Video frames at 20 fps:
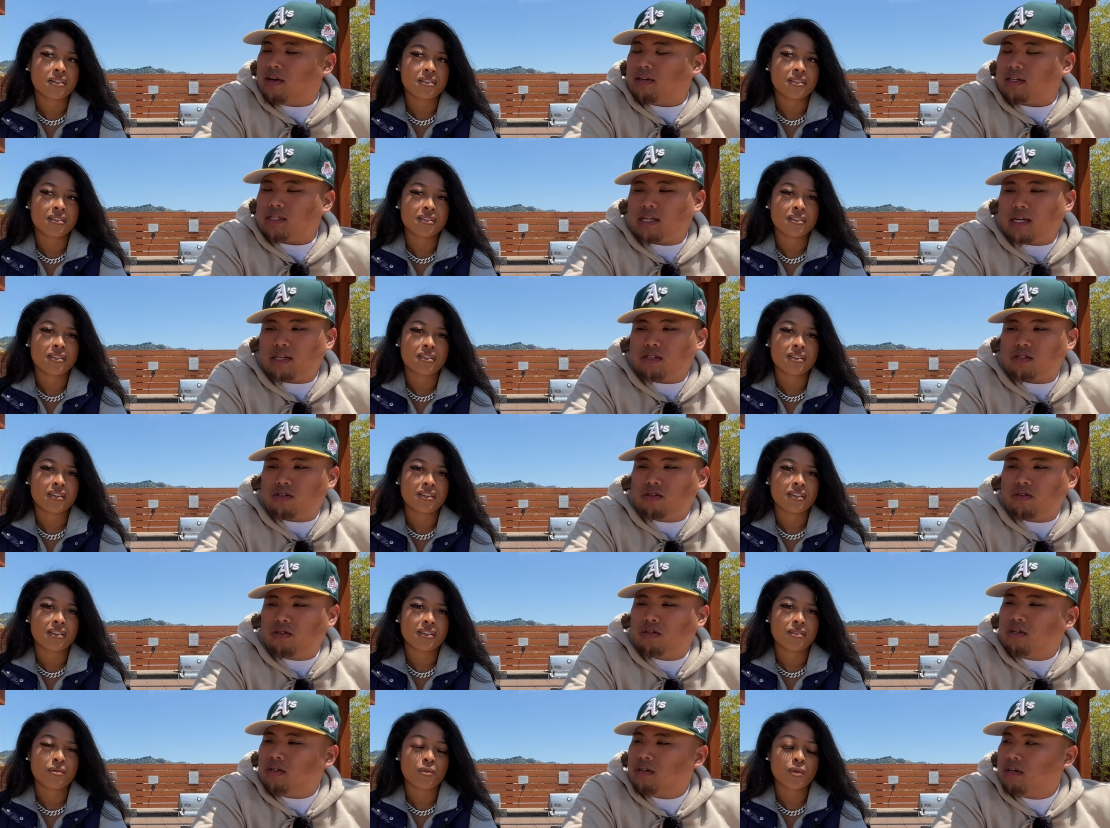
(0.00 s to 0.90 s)
Speaker 1: have to stay
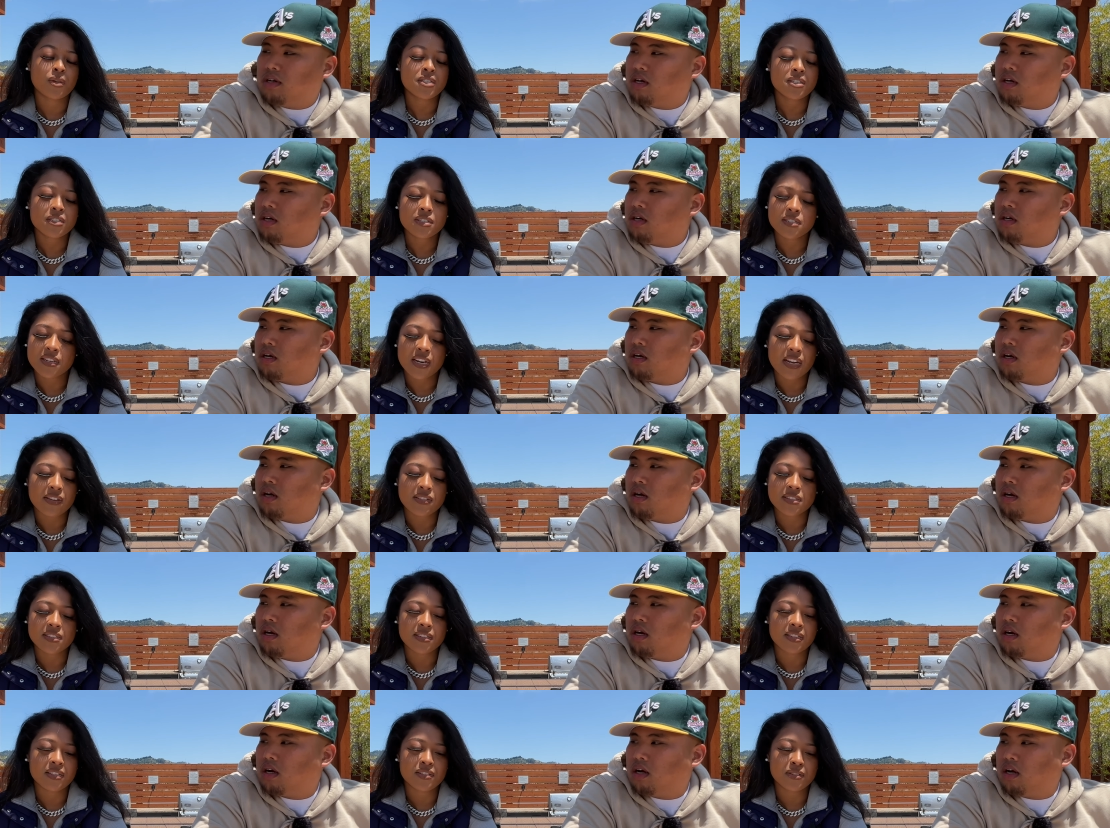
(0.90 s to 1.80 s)
tuned?
Speaker 2: We just gonna have to
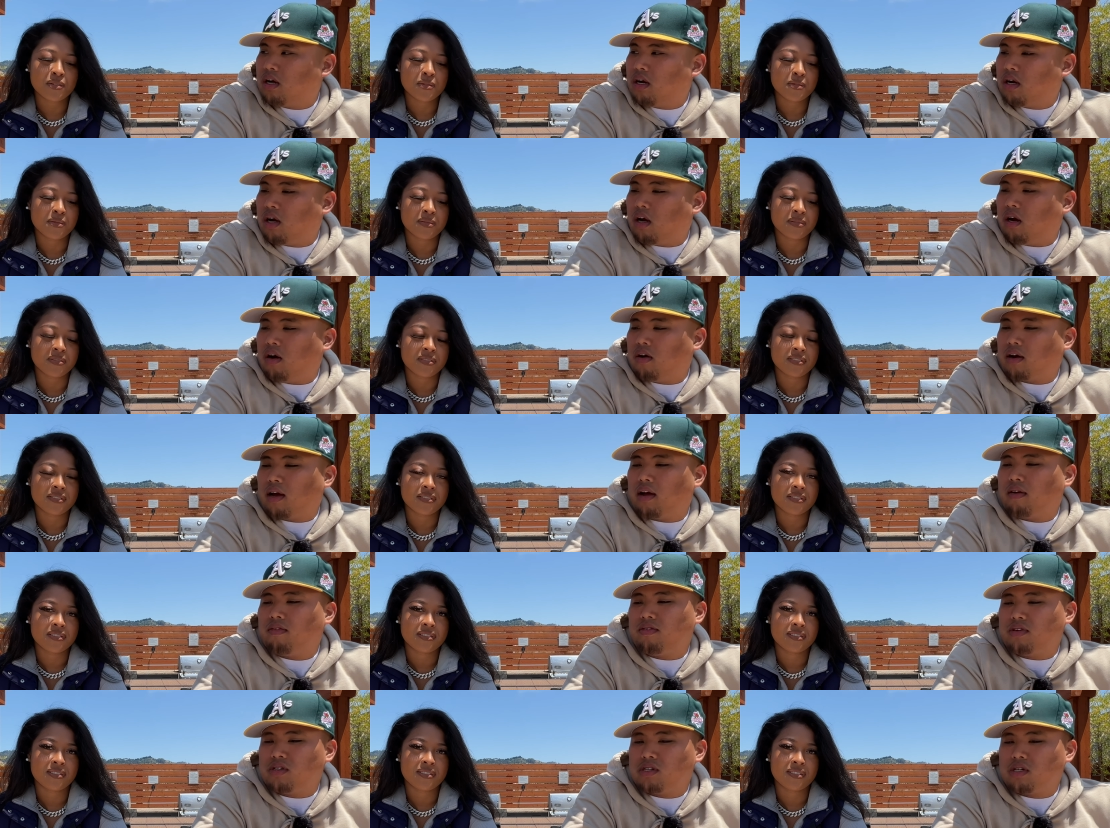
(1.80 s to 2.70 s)
stay tuned. Okay,
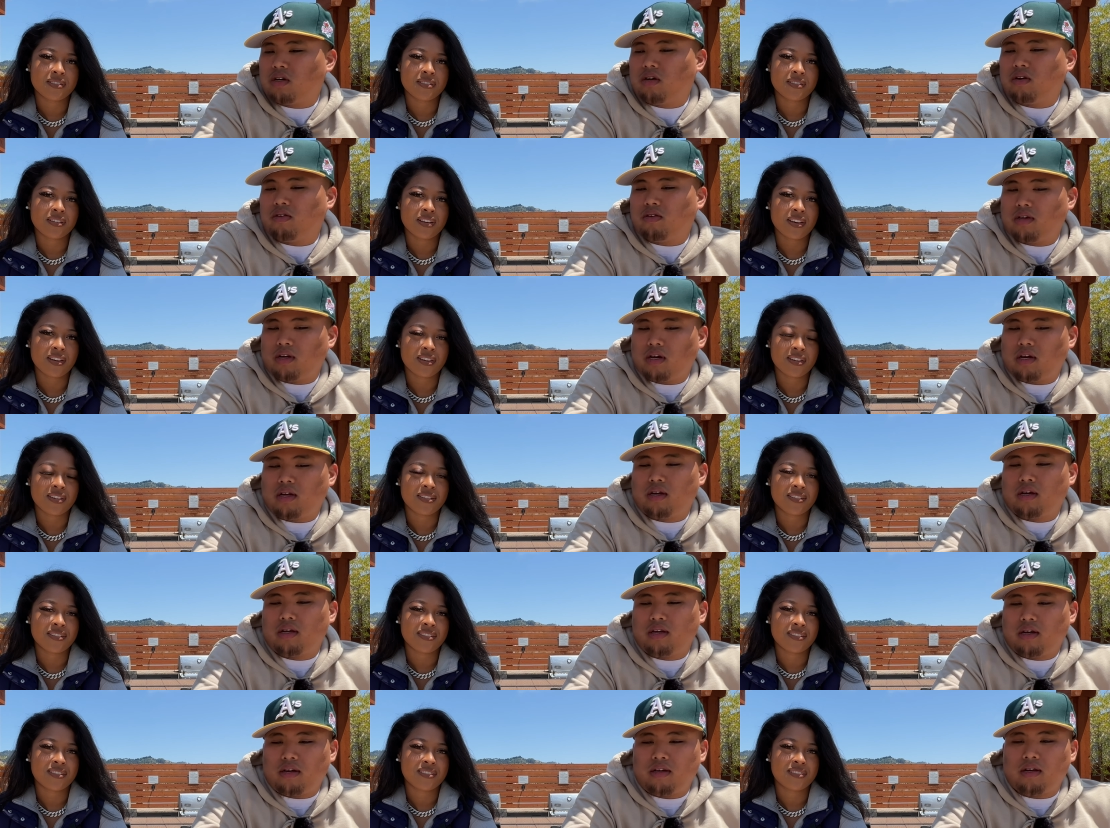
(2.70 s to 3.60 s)
Speaker 1: for sure. Yeah, yeah,
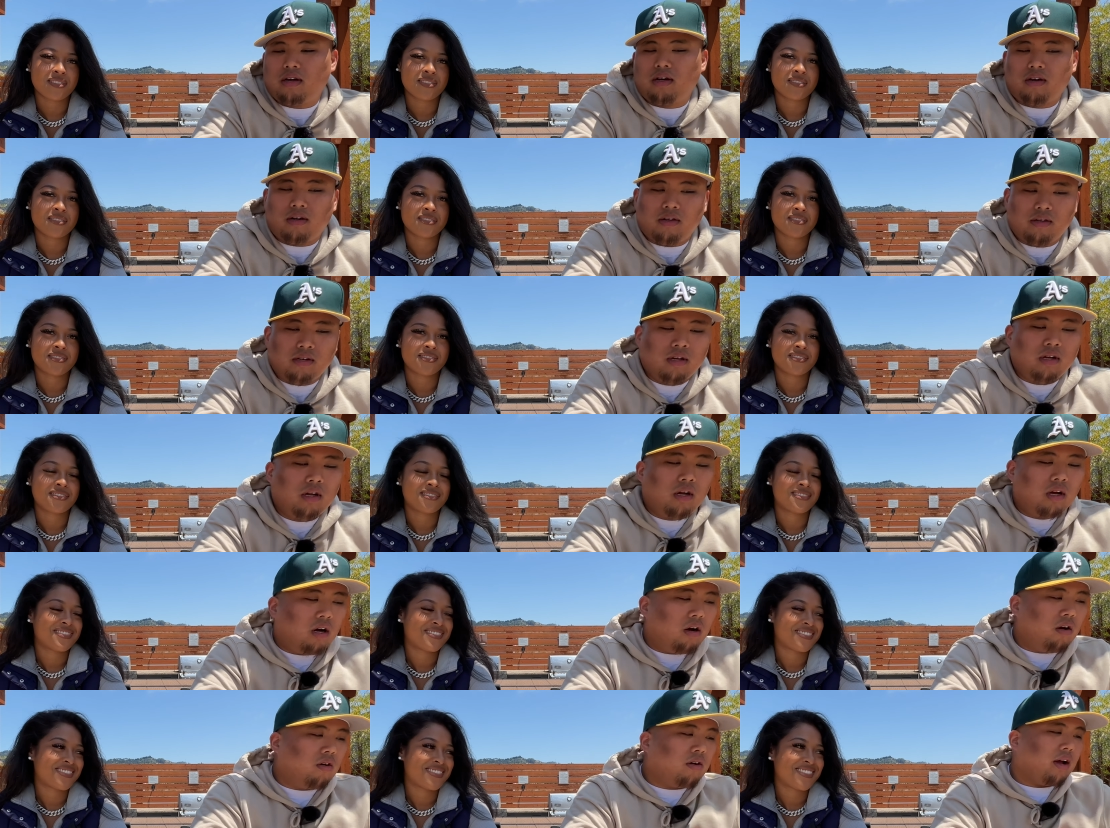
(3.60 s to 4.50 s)
yeah, yeah.
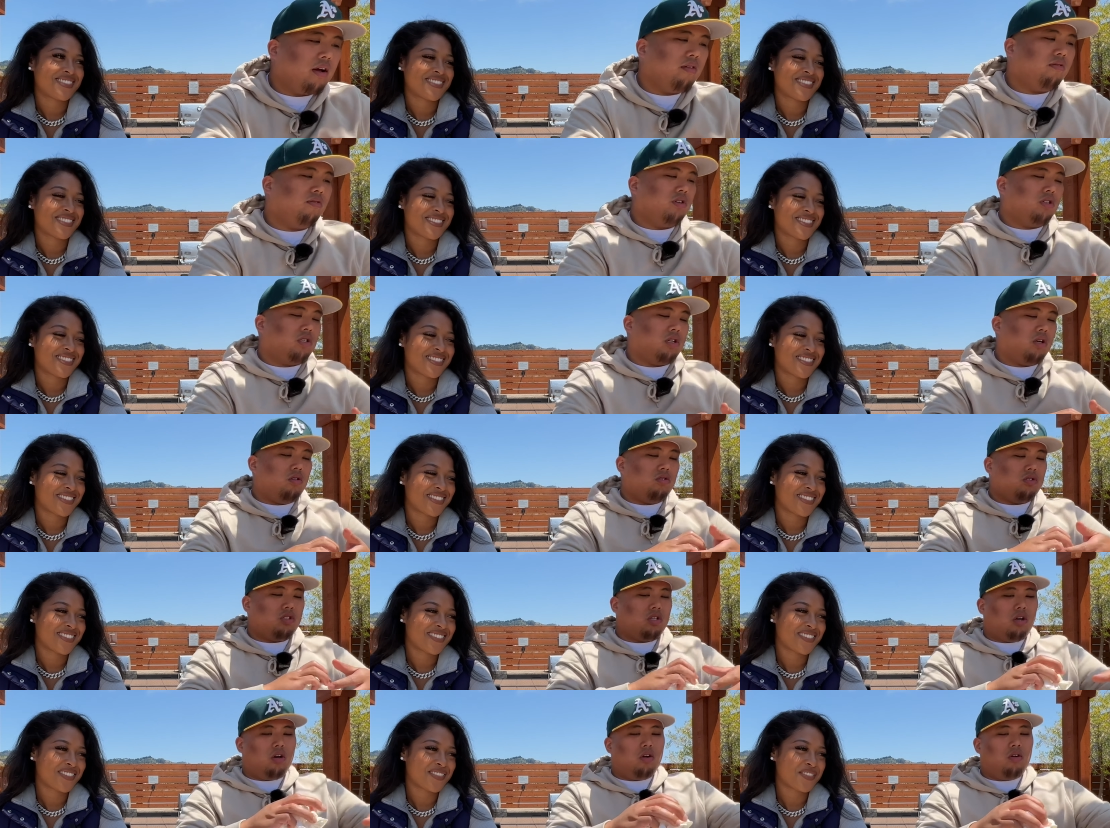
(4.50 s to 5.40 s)
yeah. Okay, for sure.
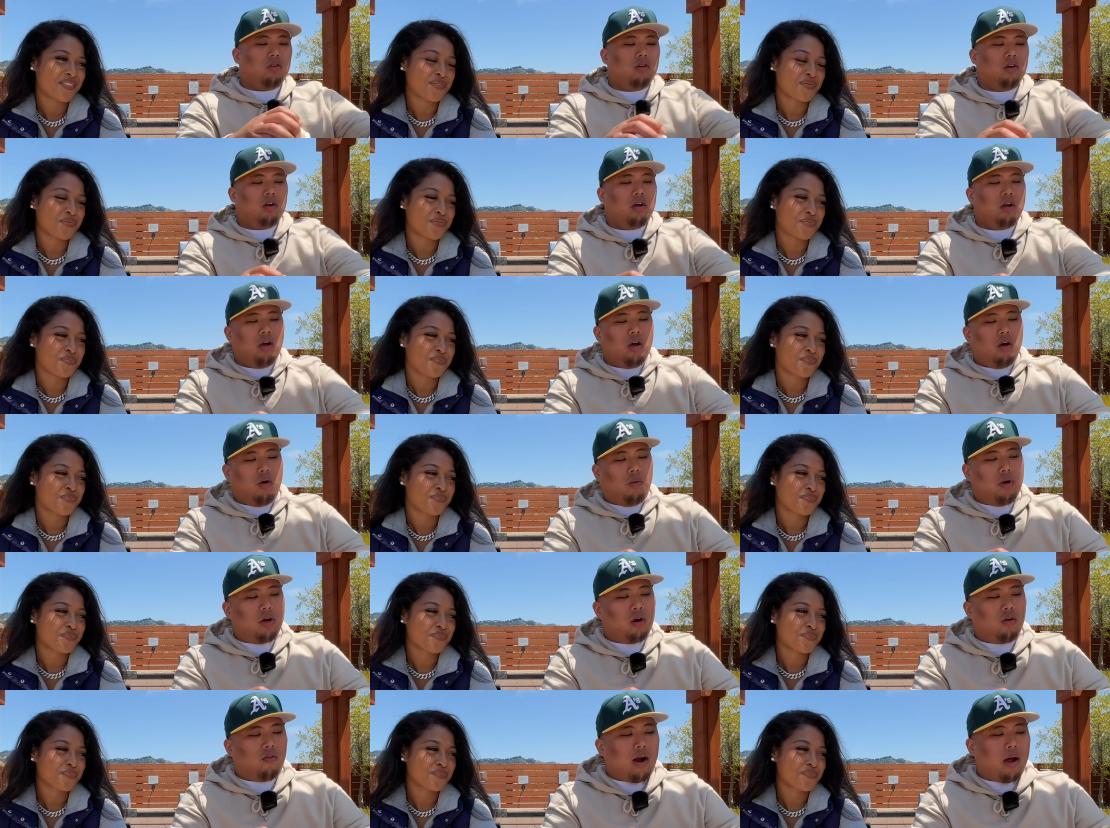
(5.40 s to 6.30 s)
So we
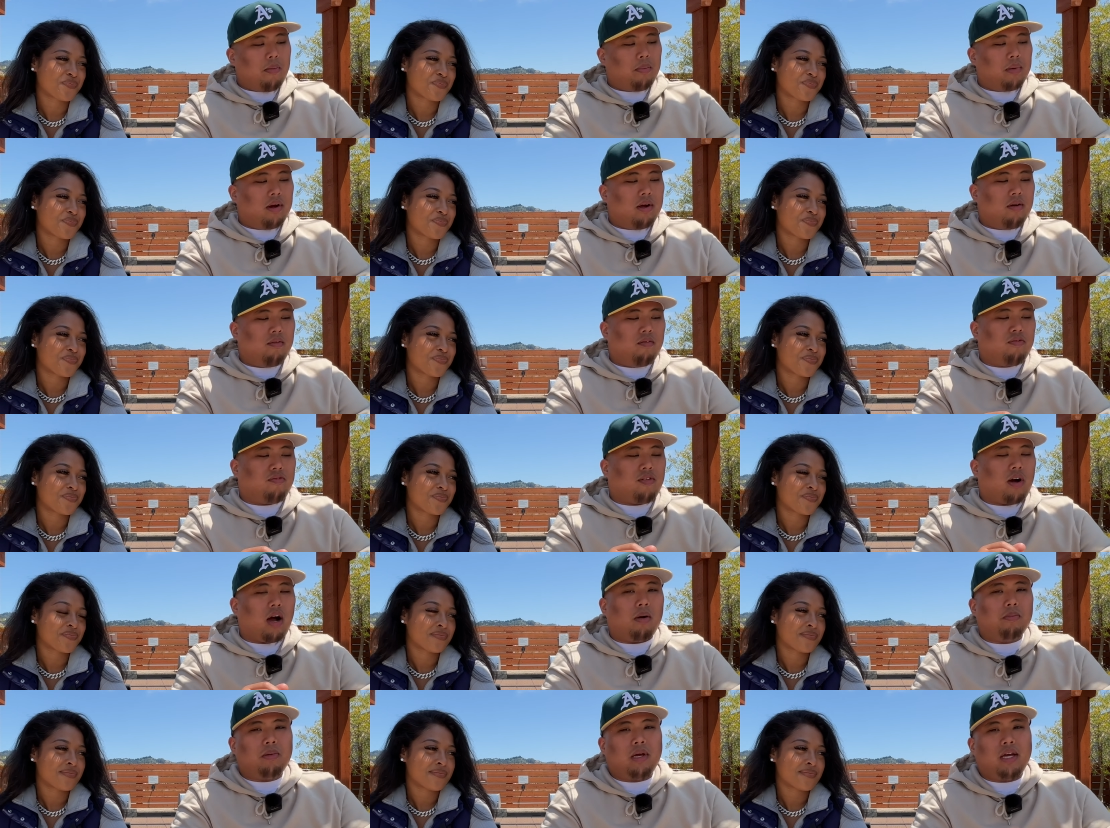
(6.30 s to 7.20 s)
gonna wrap it up.
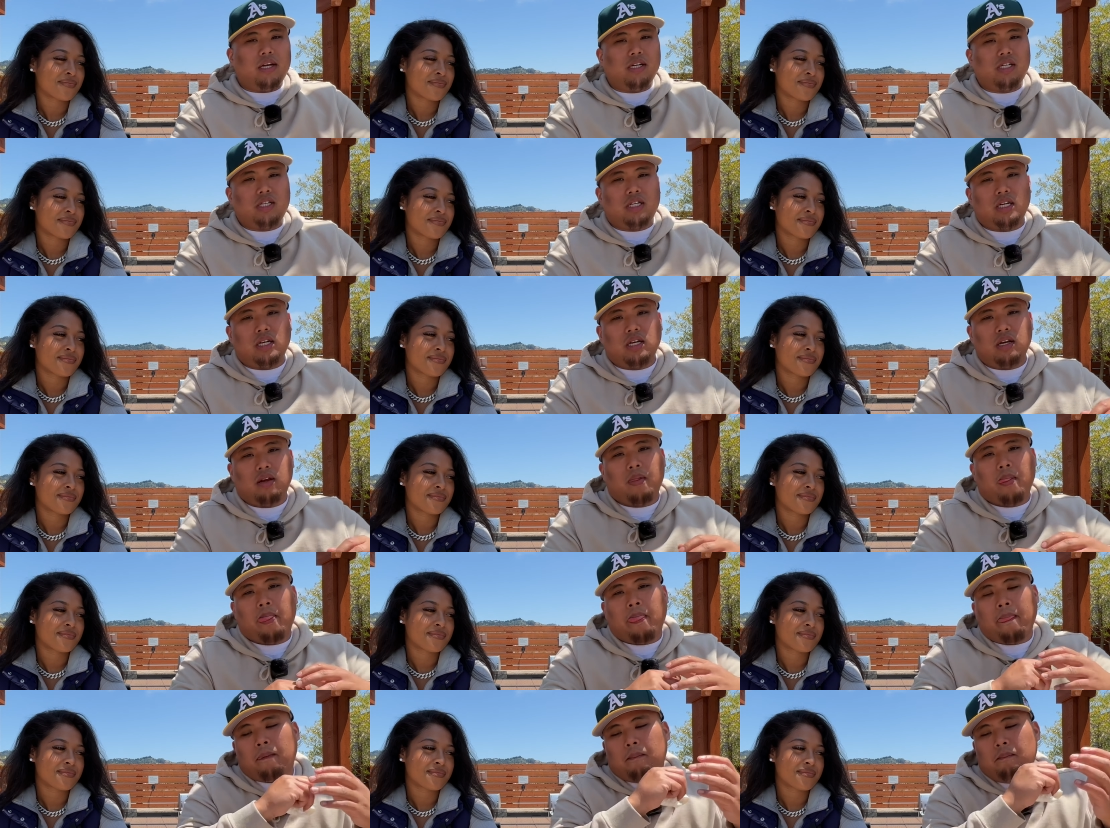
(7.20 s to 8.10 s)
Fob Kitchen,
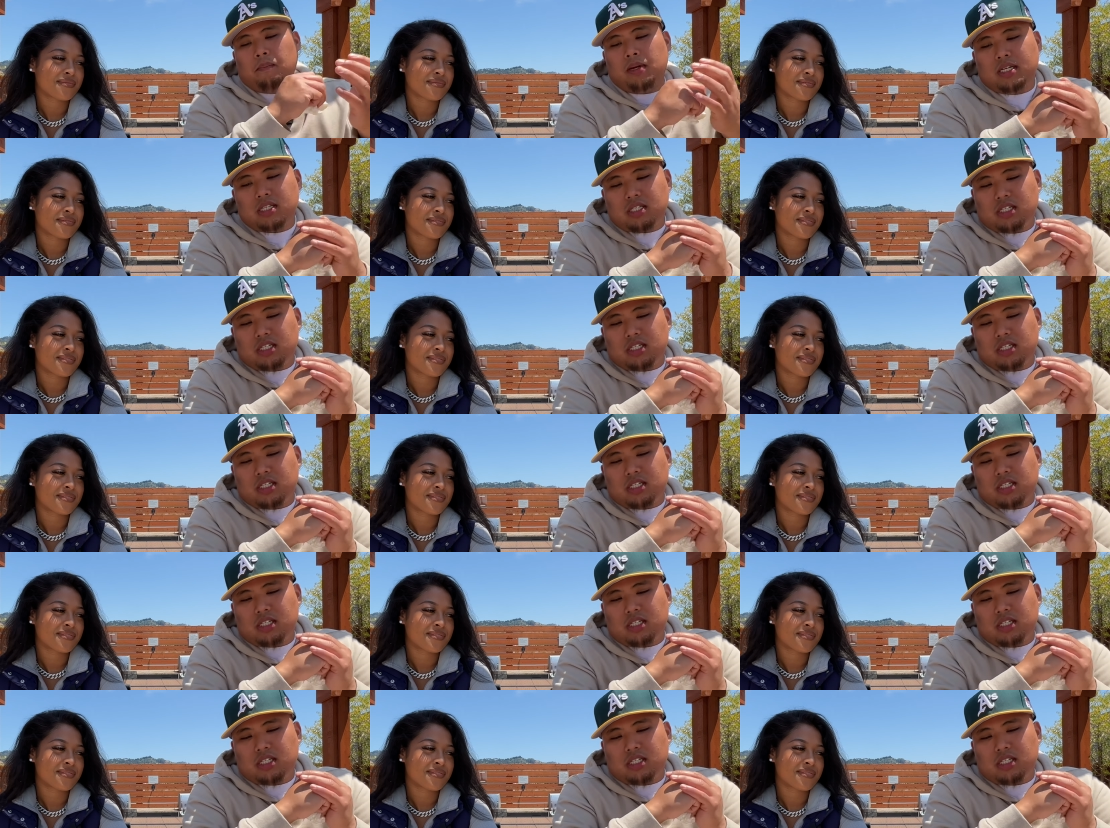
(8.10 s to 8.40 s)
Miss